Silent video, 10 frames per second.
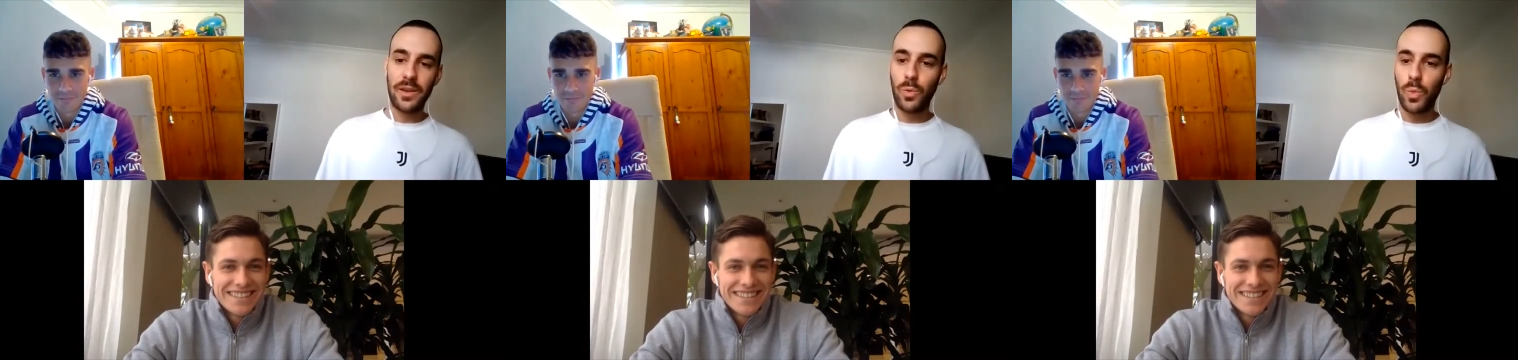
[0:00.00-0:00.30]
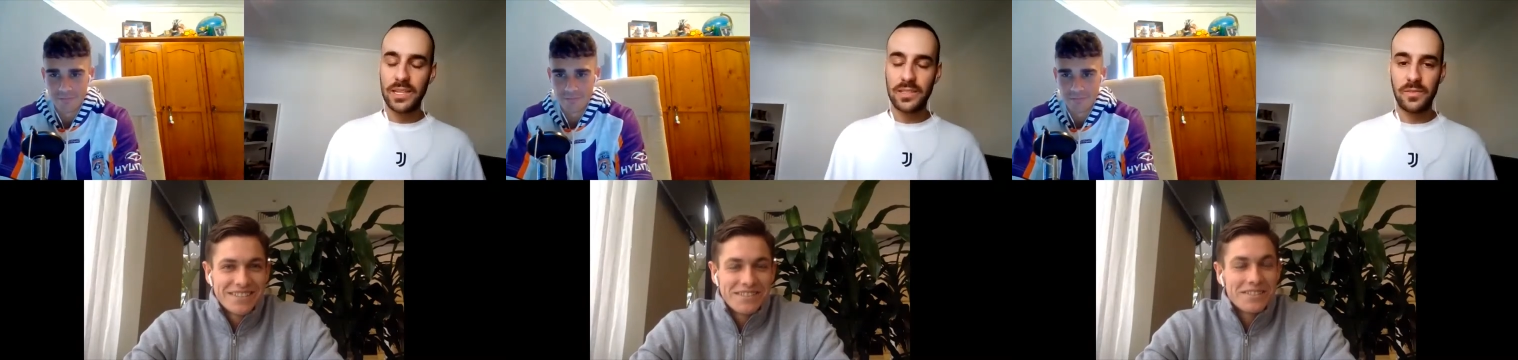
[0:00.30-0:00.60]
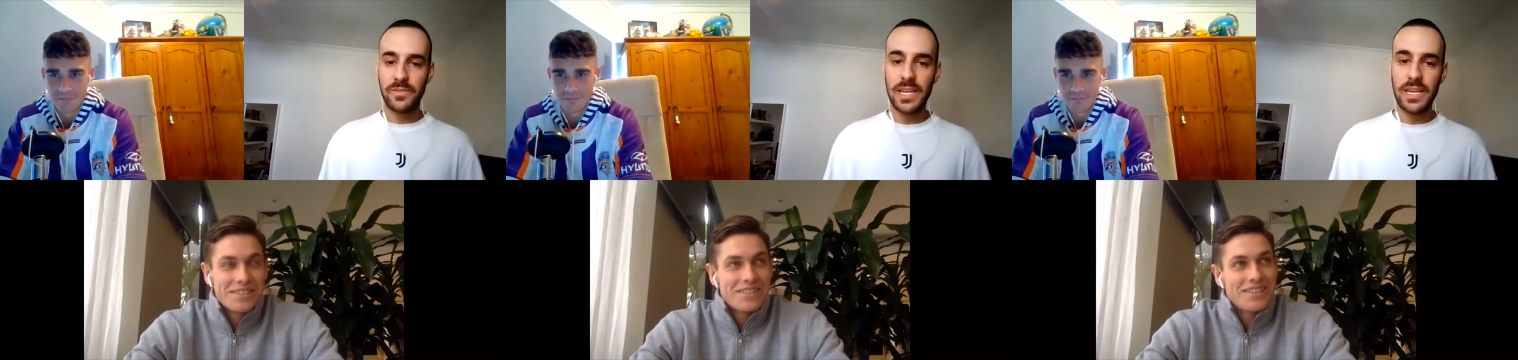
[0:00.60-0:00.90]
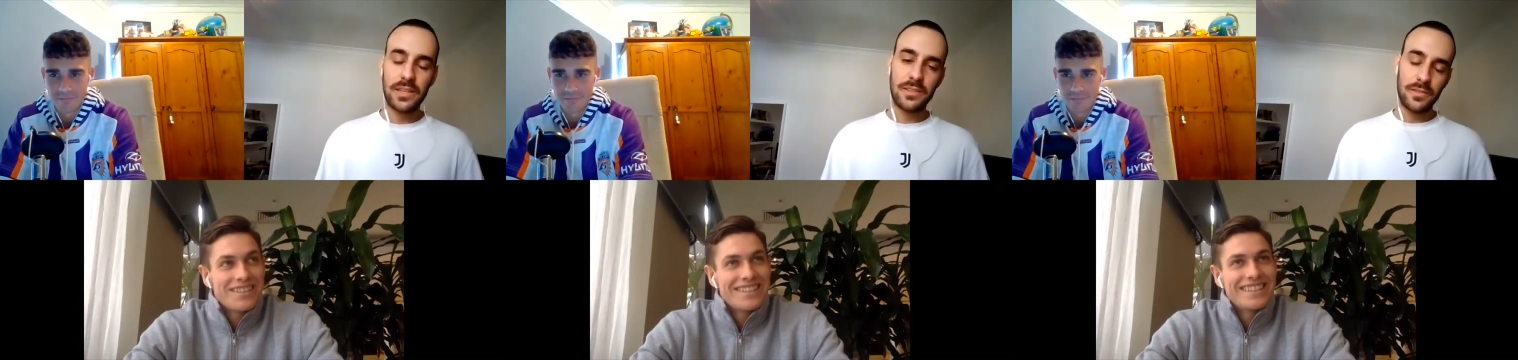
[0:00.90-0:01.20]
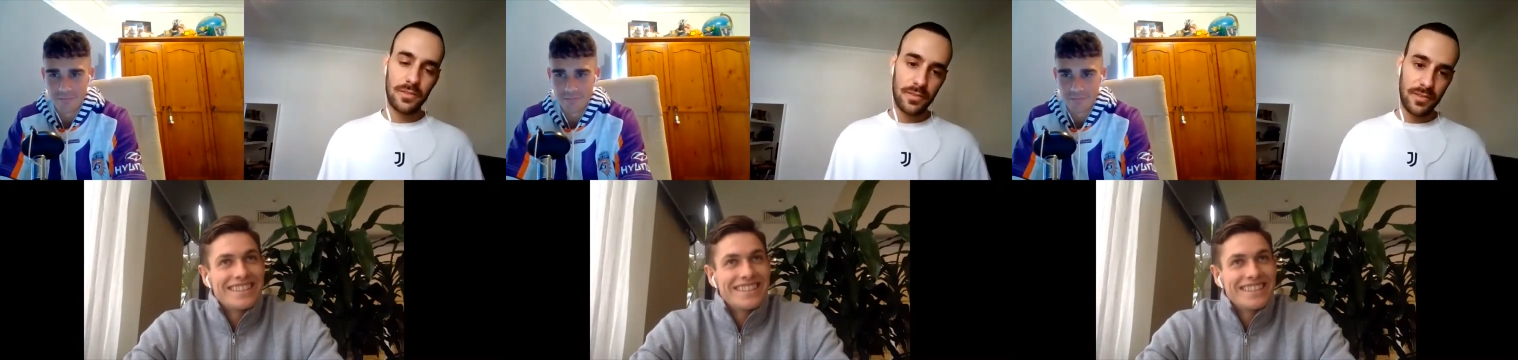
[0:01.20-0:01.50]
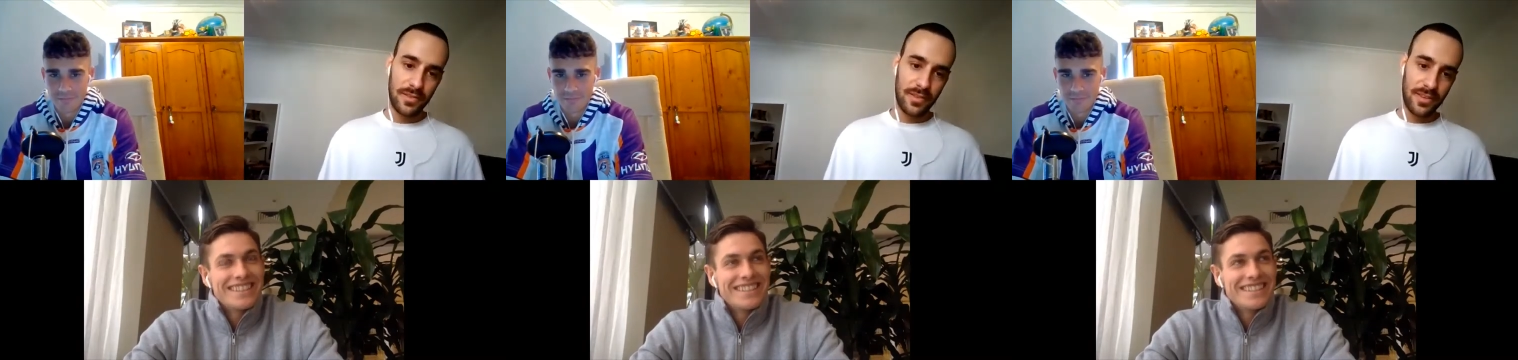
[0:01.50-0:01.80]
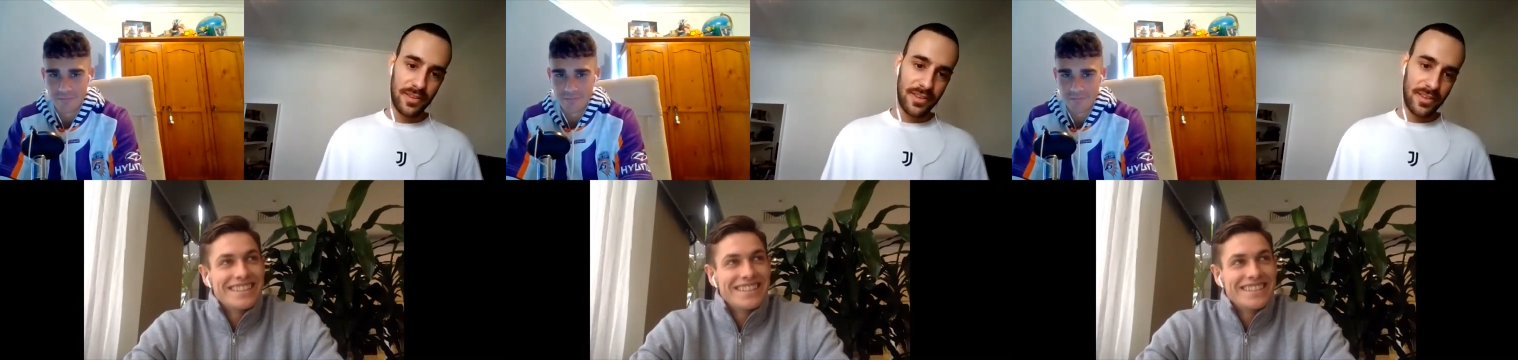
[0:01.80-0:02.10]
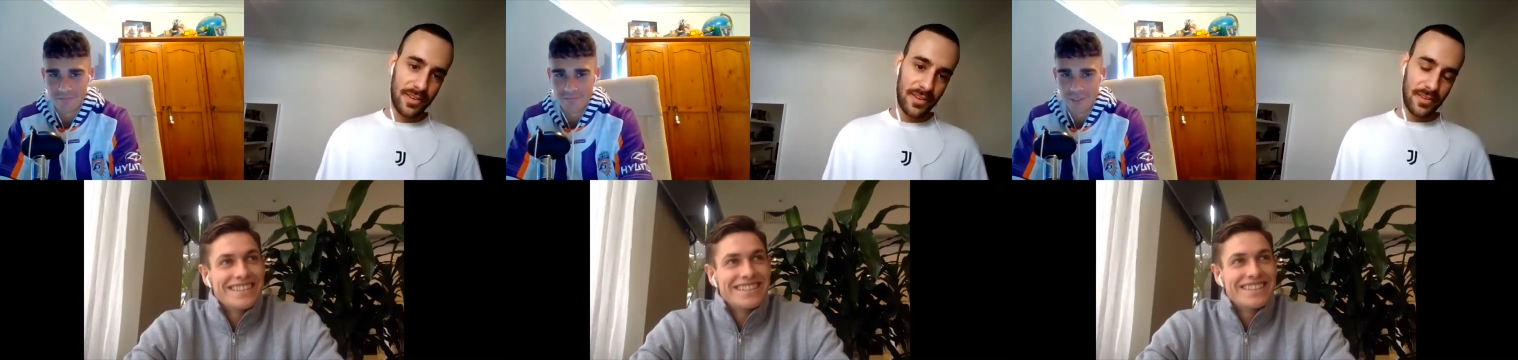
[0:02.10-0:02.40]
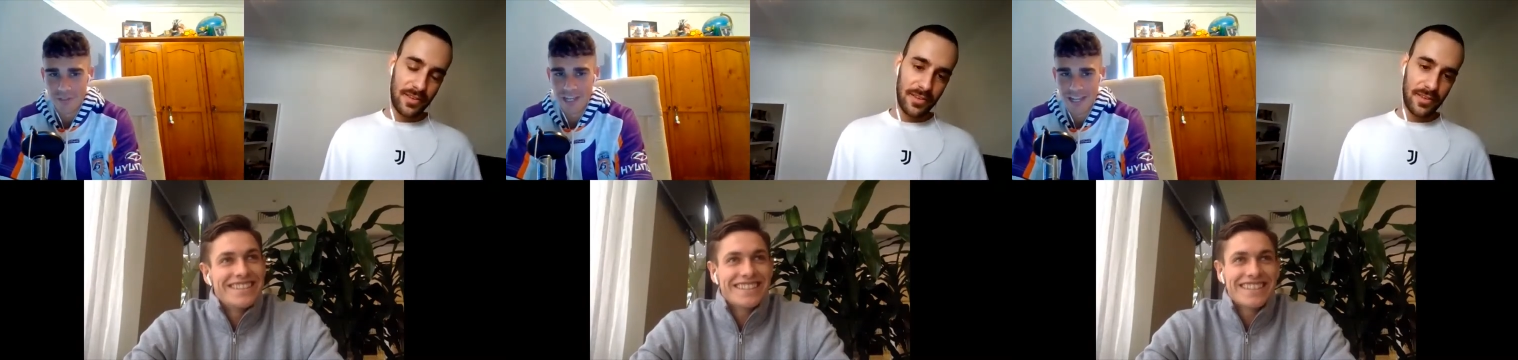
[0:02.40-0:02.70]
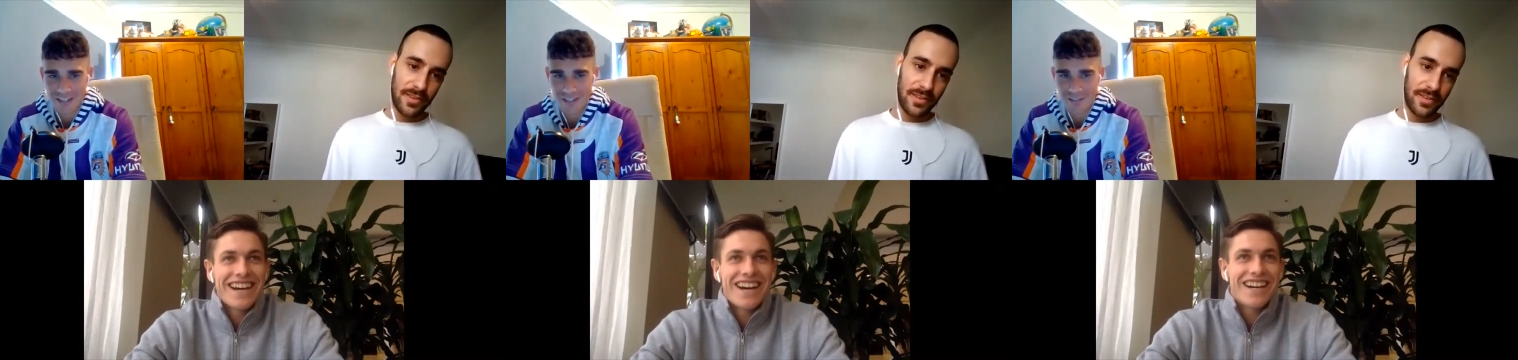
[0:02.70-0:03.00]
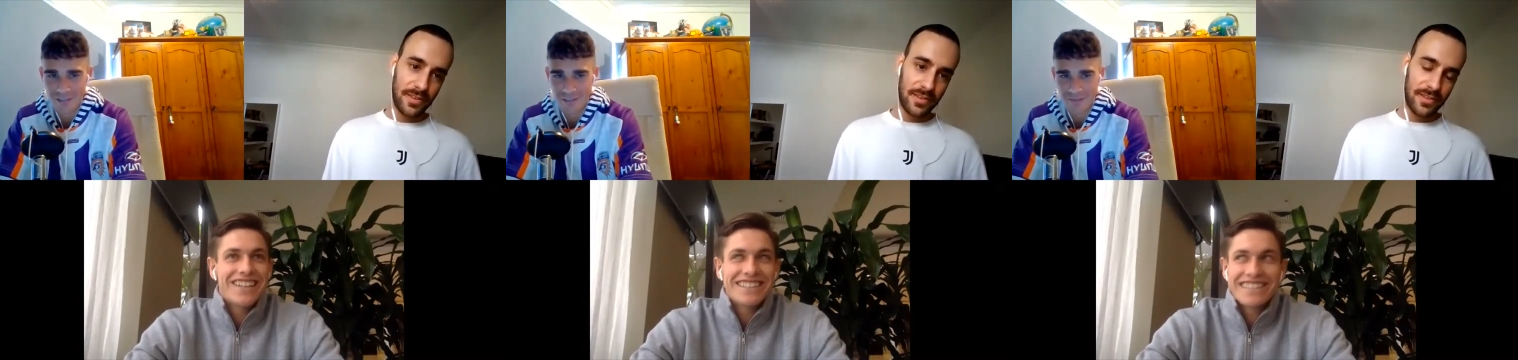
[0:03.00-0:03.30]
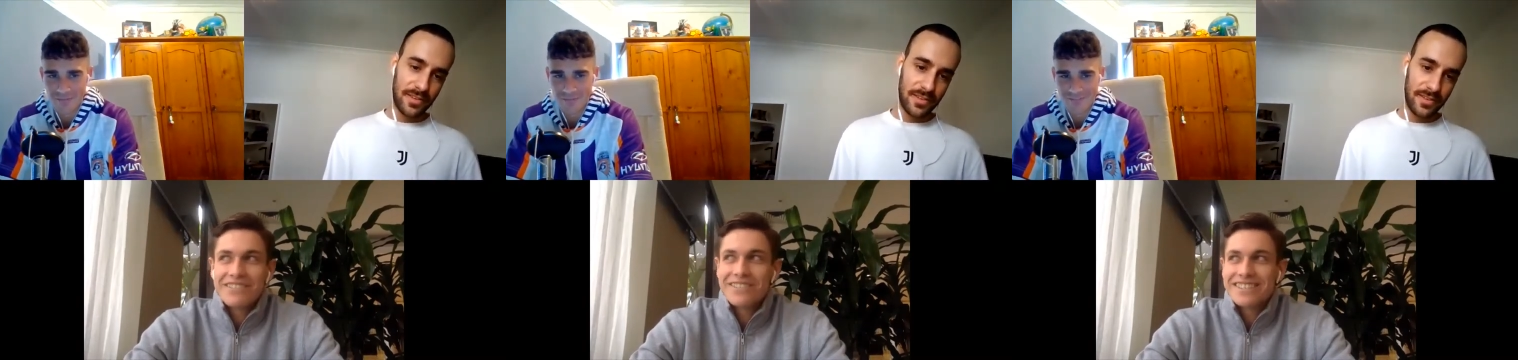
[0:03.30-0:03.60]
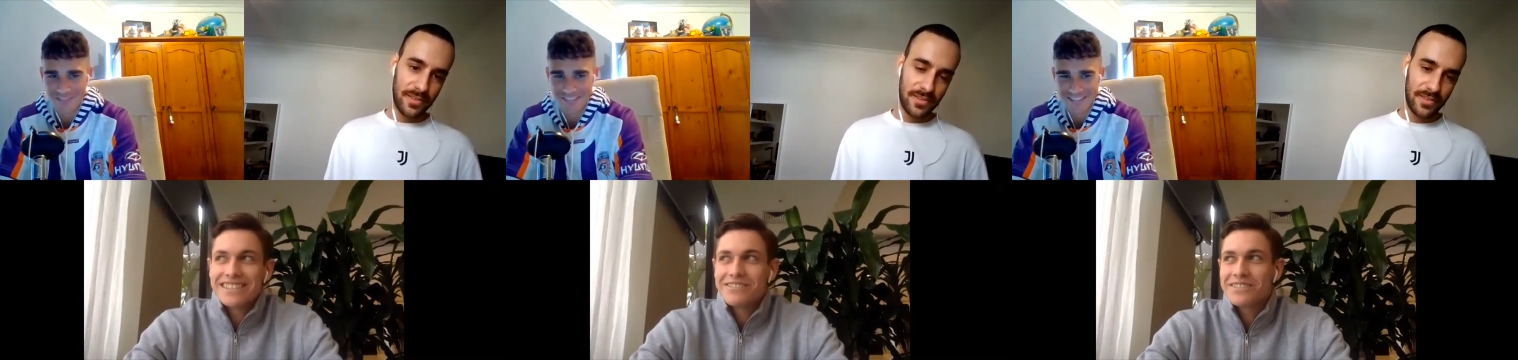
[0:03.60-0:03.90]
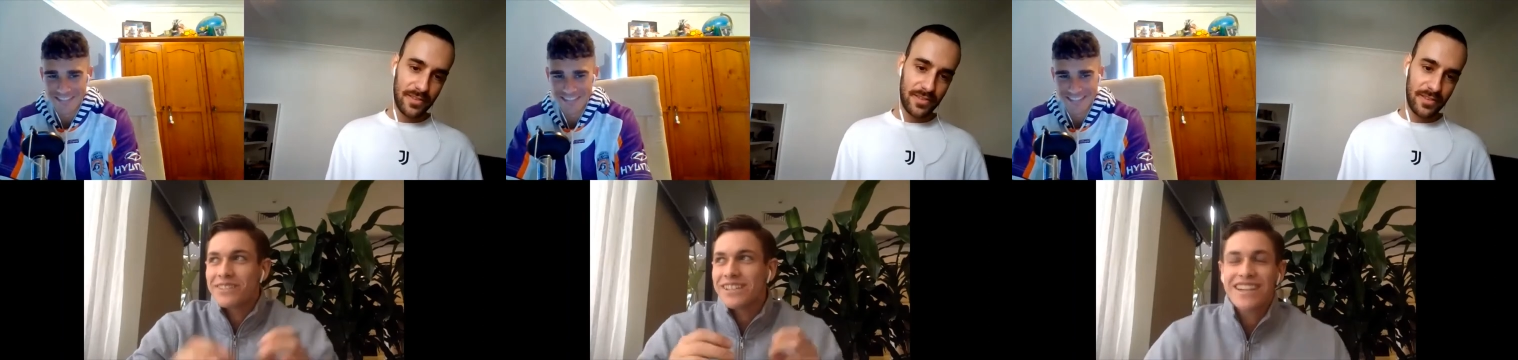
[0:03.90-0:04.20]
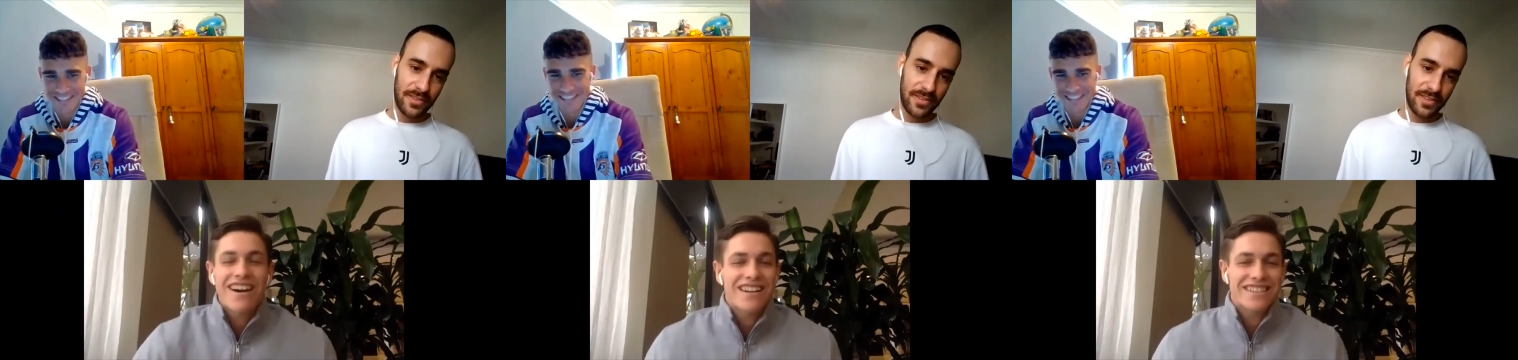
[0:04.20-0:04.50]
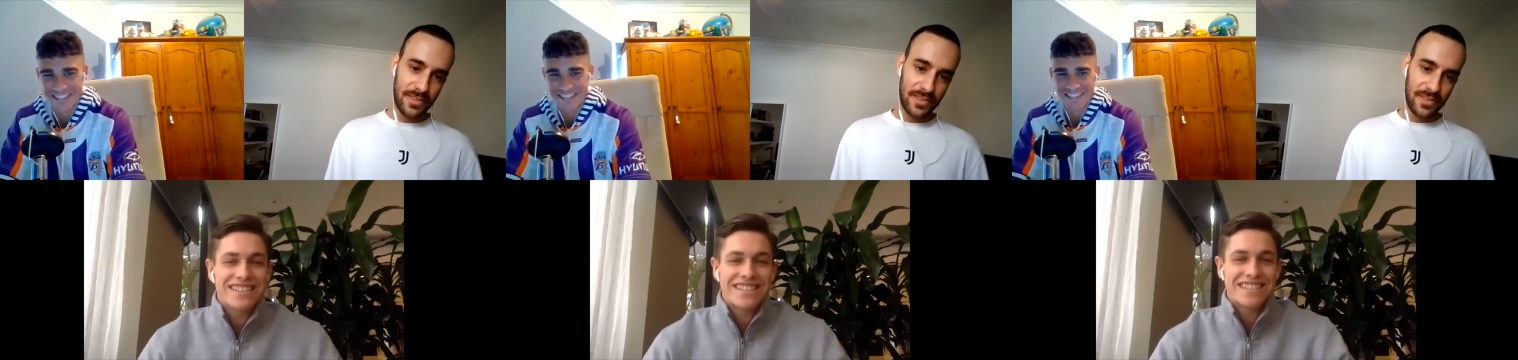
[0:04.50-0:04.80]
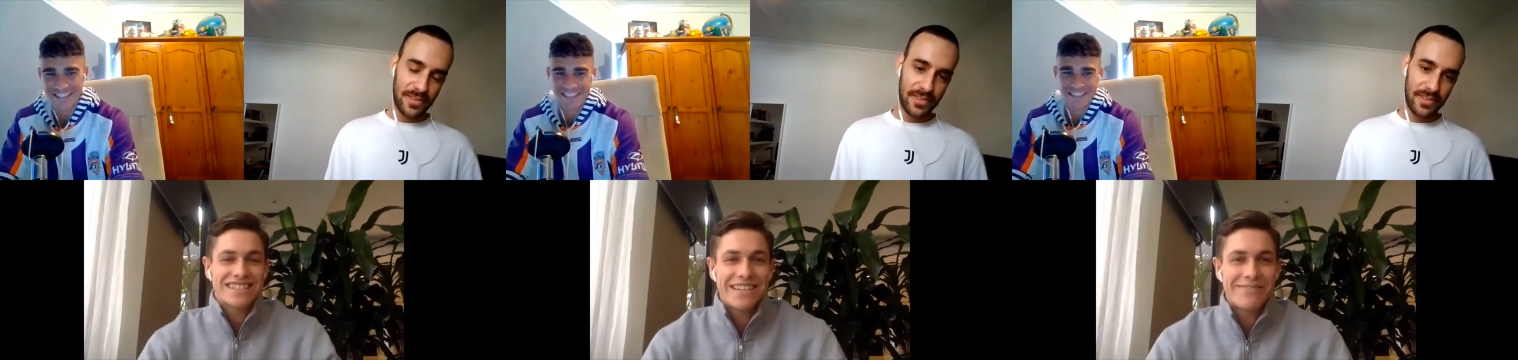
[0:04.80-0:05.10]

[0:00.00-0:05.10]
Speaker 1: at Wellington Phoenix? So haircuts. It's
Speaker 2: hard. It was it was one of the hardest things